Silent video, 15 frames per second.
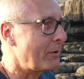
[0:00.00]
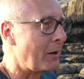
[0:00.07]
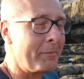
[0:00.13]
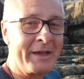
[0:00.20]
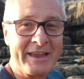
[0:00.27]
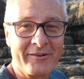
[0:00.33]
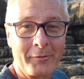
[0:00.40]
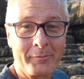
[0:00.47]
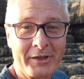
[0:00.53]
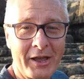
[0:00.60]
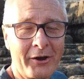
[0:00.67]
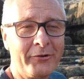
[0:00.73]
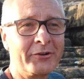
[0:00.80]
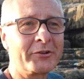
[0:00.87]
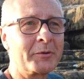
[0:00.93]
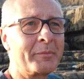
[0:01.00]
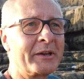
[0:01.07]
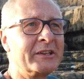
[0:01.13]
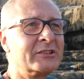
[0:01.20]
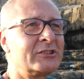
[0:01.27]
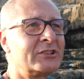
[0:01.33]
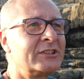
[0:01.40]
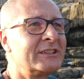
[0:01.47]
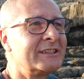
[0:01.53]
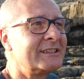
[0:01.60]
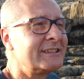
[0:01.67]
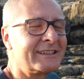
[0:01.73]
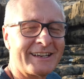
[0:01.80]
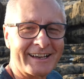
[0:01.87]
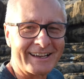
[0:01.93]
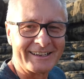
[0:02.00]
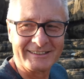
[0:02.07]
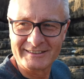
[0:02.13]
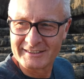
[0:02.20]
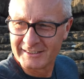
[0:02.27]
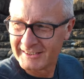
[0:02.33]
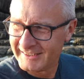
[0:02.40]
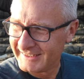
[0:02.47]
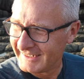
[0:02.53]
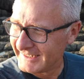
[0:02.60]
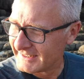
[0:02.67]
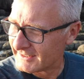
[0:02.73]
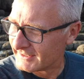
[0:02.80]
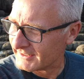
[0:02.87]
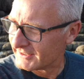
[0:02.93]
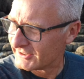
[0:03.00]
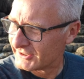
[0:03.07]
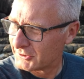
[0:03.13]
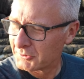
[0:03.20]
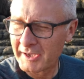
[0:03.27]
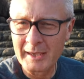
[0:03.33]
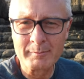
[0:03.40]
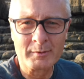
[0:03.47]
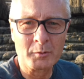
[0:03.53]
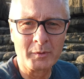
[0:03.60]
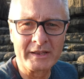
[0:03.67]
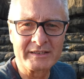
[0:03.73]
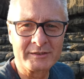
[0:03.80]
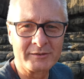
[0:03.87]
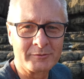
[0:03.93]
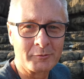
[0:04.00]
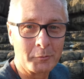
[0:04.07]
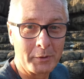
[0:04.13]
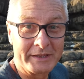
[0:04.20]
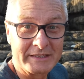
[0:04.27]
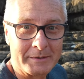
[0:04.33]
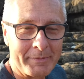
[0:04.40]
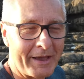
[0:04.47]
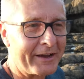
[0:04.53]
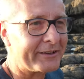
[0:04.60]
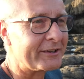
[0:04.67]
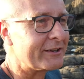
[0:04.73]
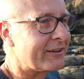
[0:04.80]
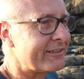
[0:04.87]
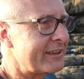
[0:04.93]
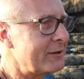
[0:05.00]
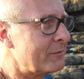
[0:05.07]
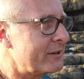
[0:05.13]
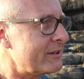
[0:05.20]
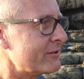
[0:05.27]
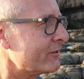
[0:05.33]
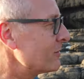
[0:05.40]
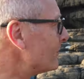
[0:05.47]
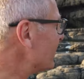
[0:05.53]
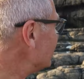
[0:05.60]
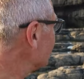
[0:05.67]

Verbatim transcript: But I'm here on my own on the beach, and you need to still keep your wits wits about you, I think, when you're on the